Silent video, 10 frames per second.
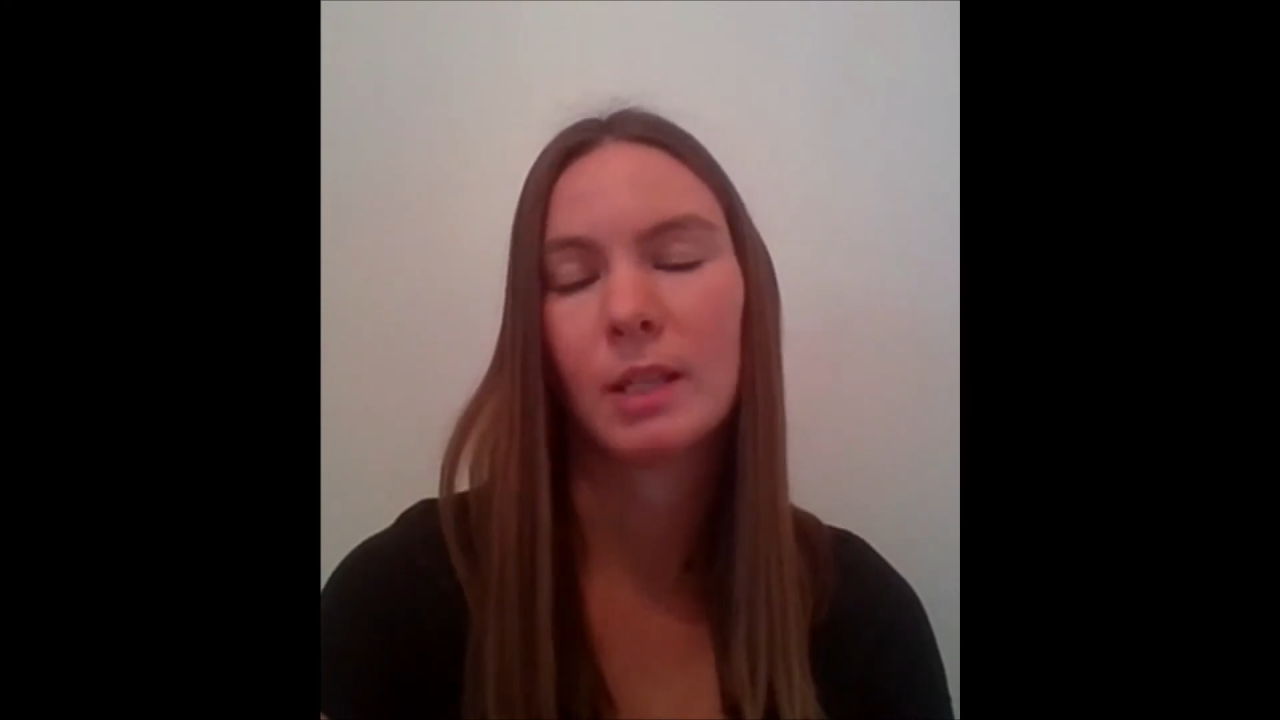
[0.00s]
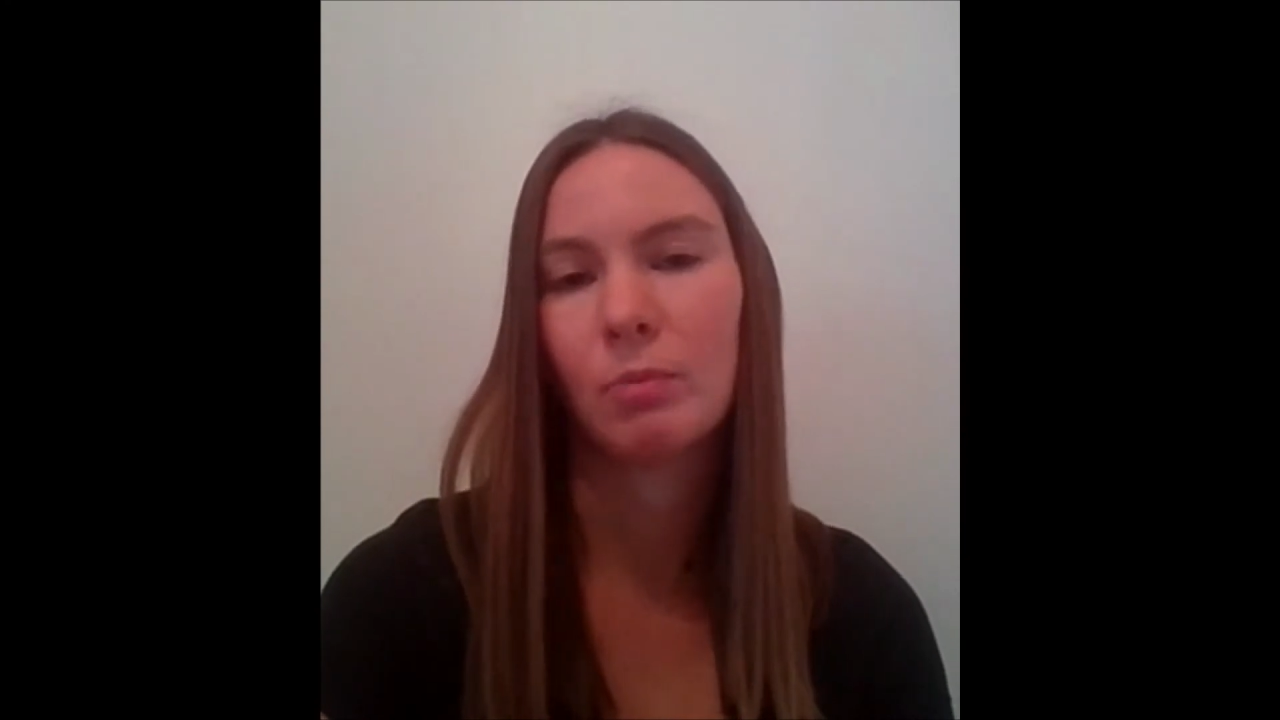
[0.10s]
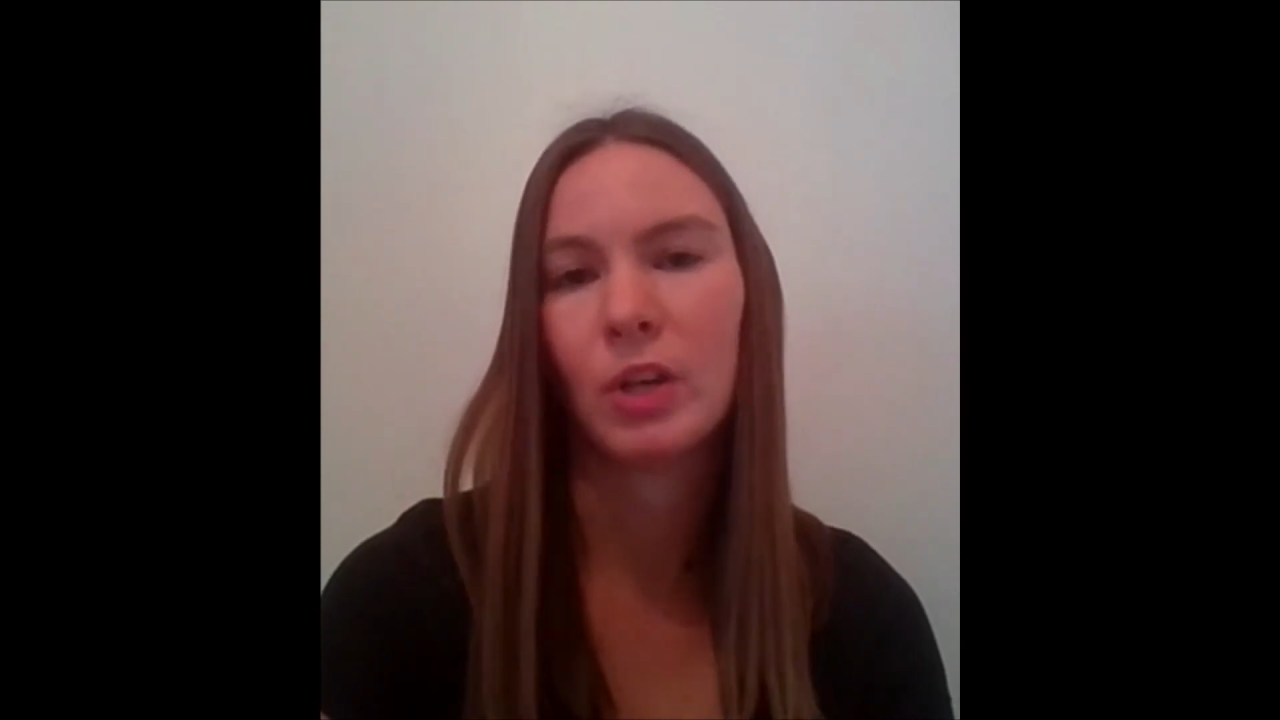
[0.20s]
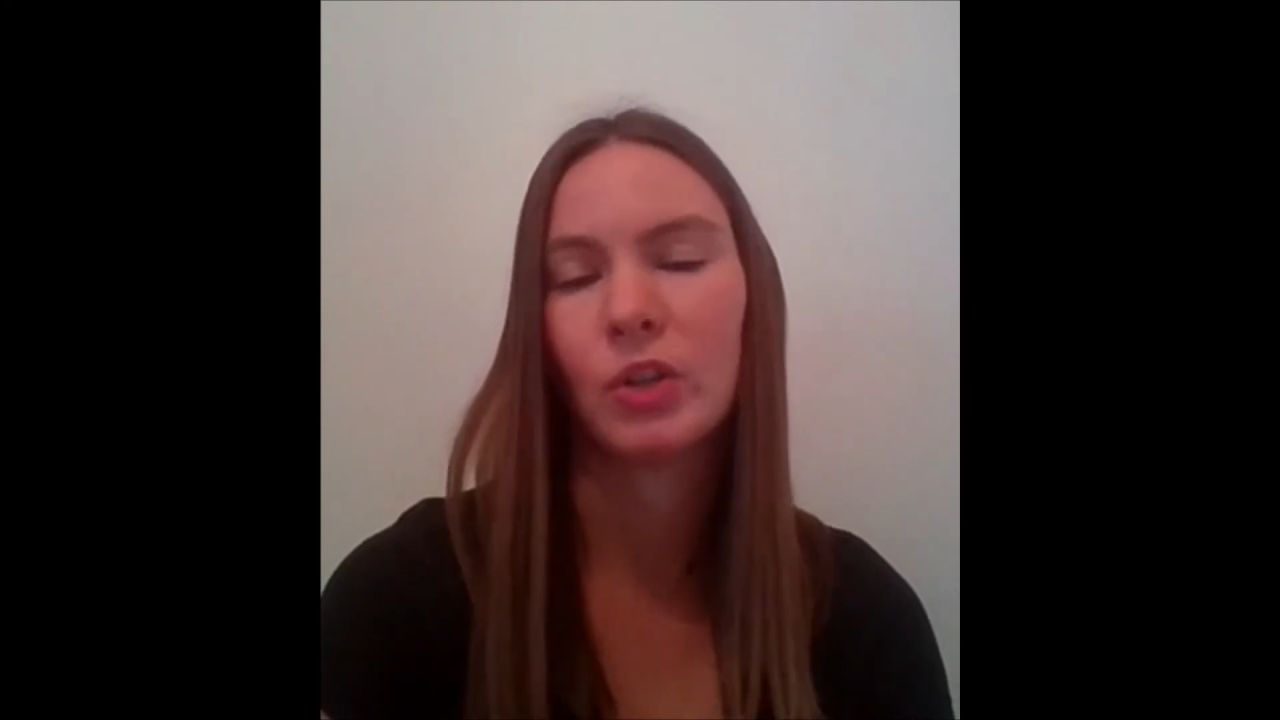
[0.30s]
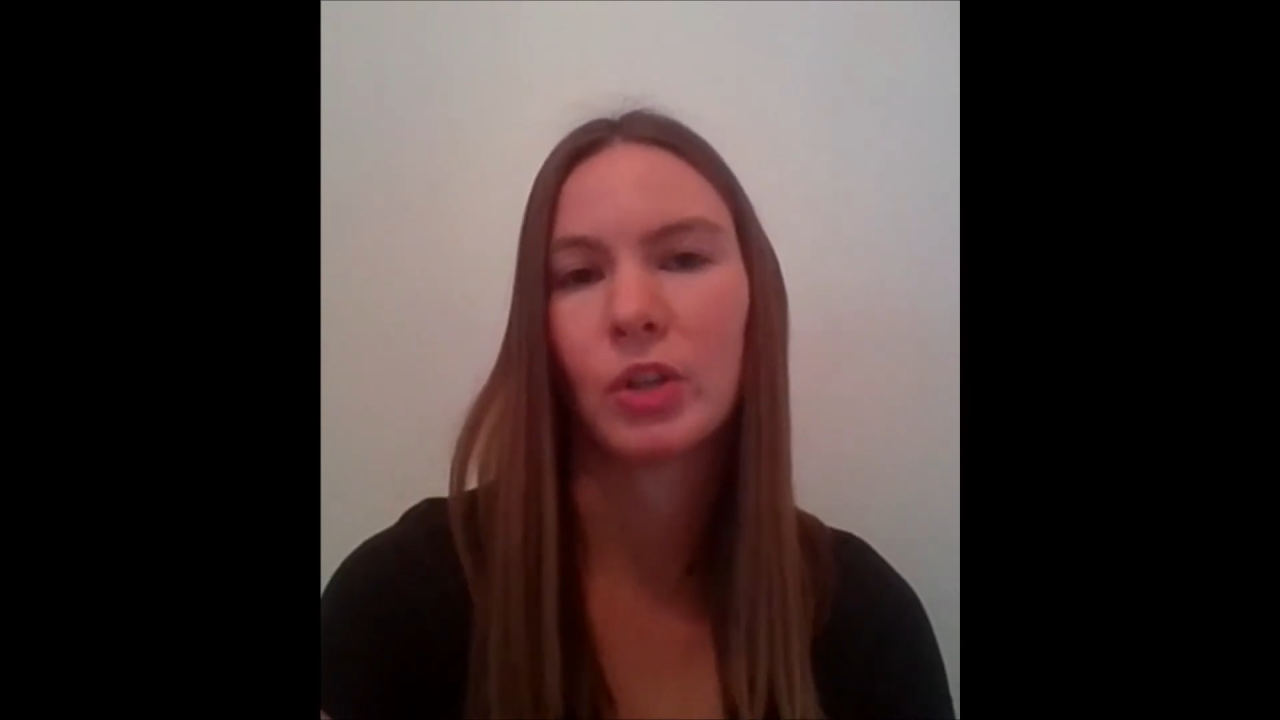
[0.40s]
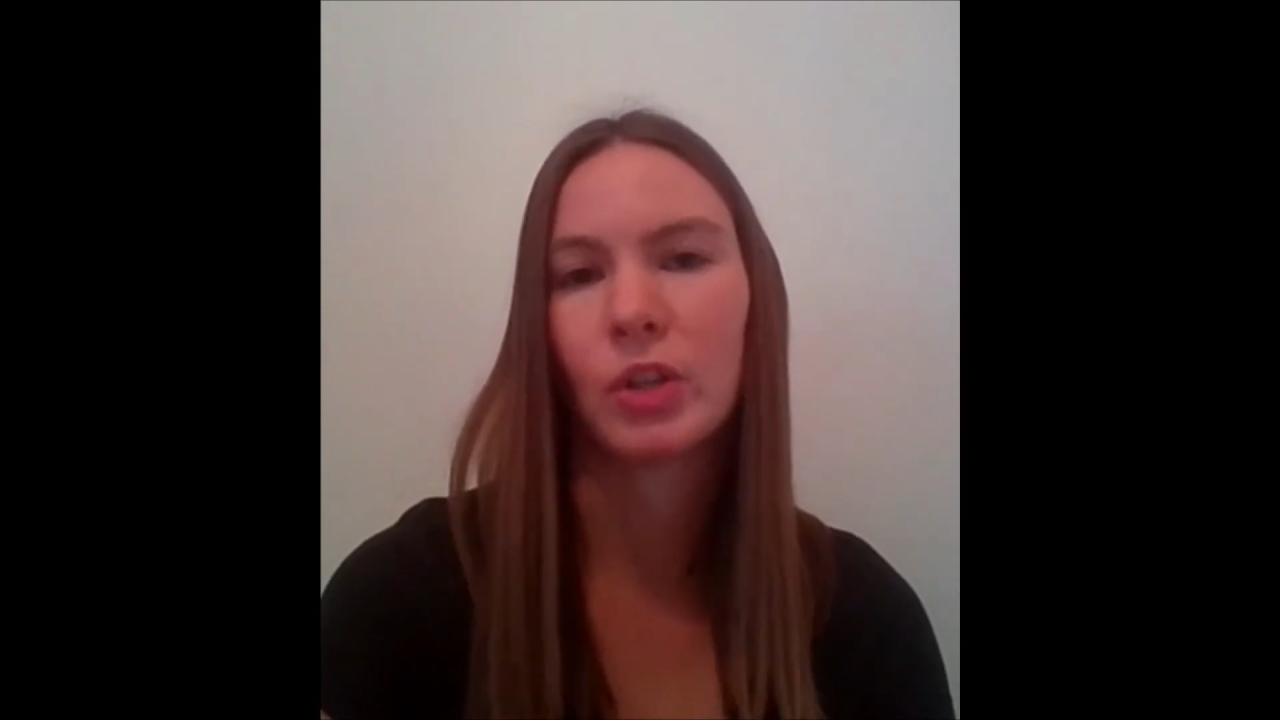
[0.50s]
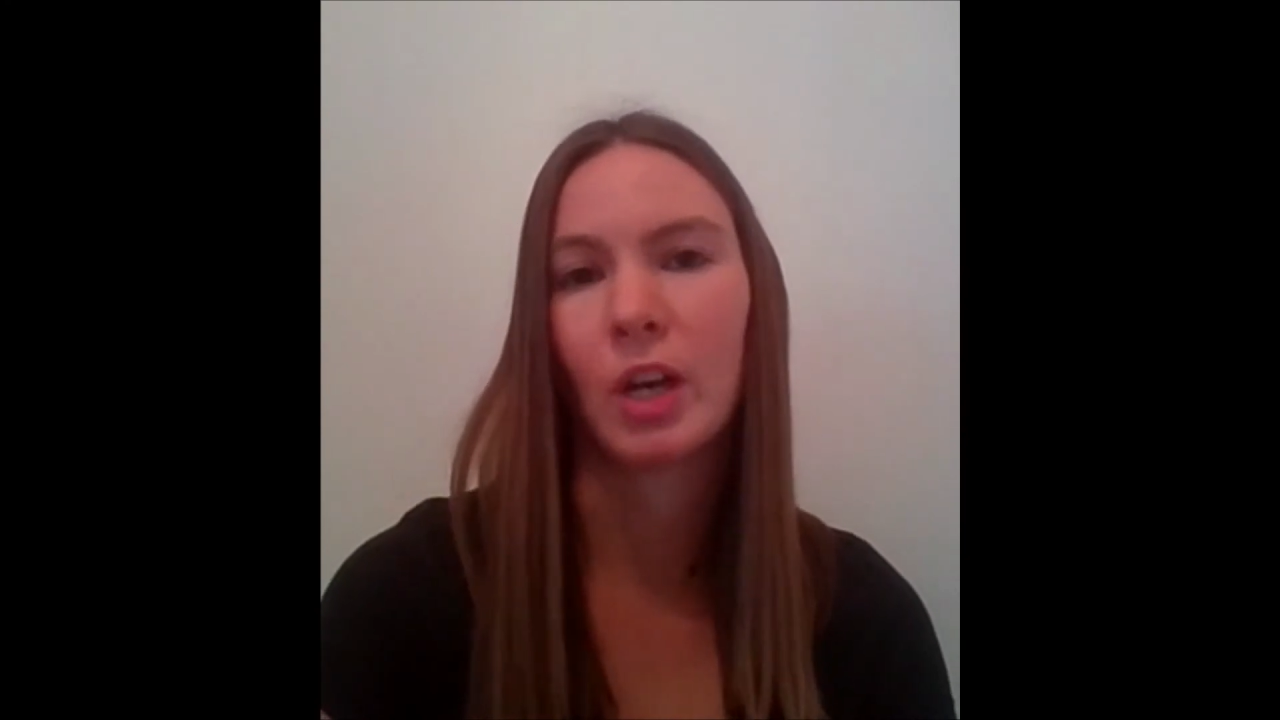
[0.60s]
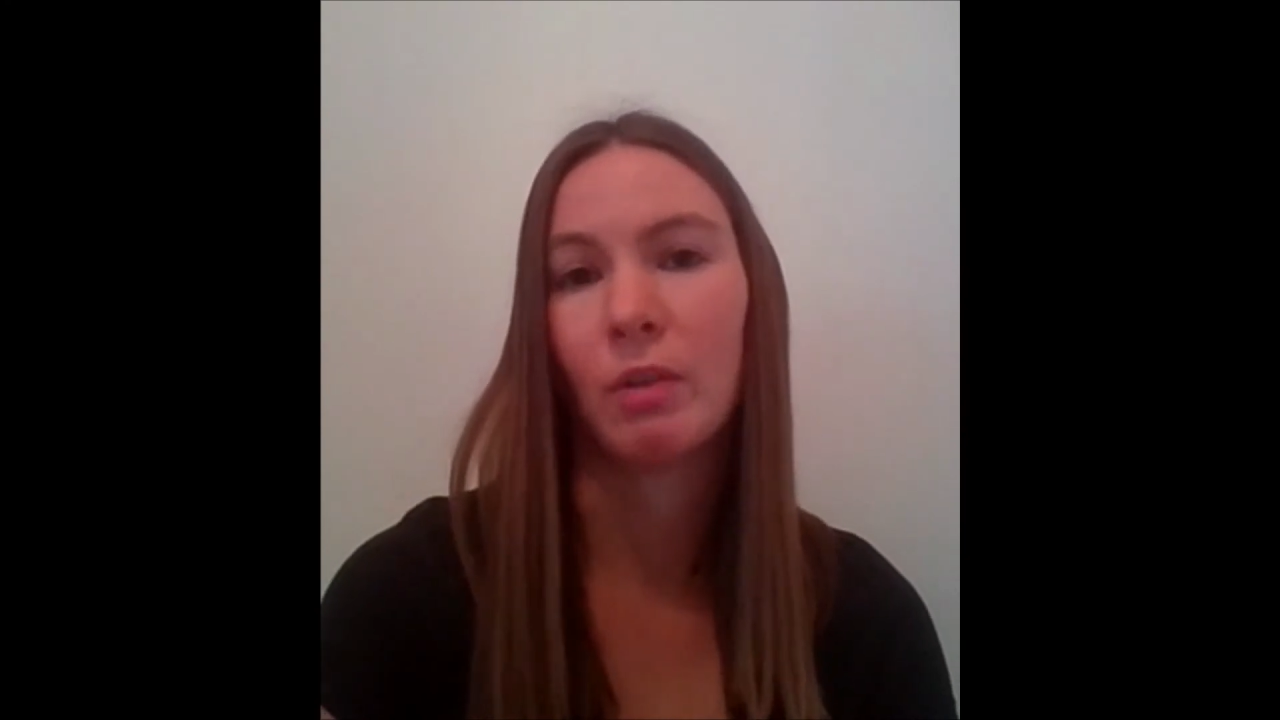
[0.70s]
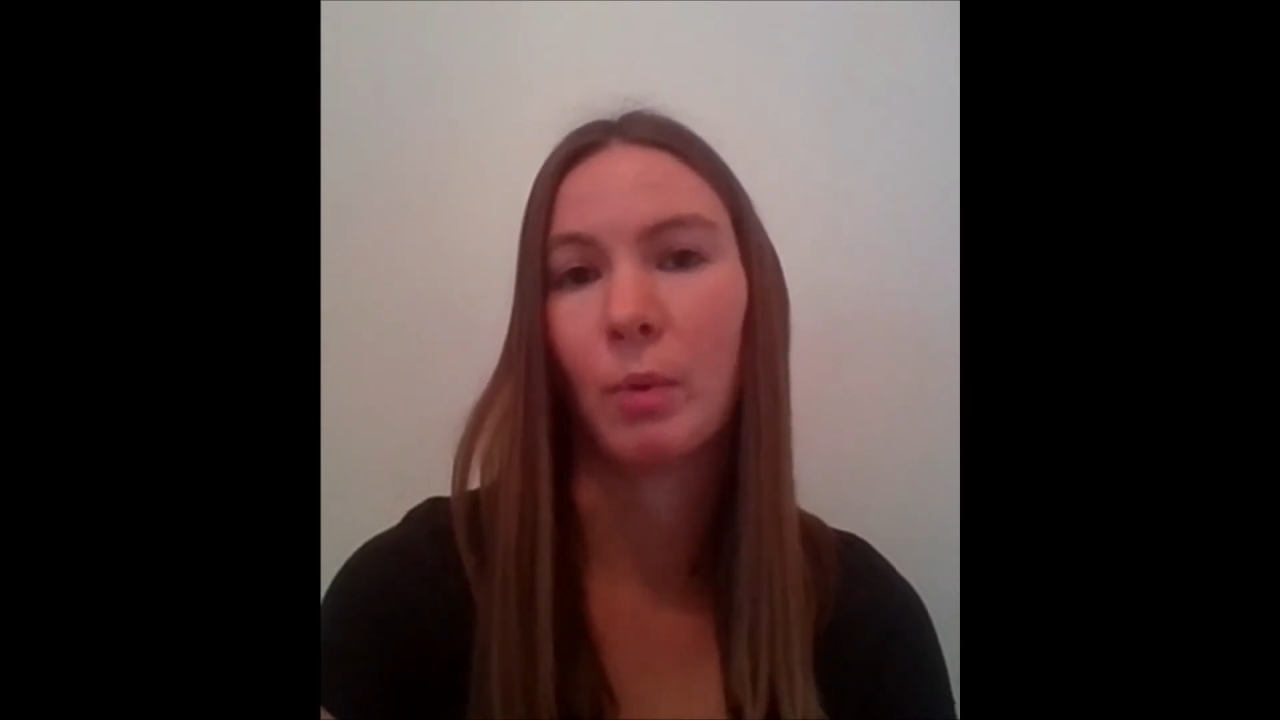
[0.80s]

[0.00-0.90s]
aspirations are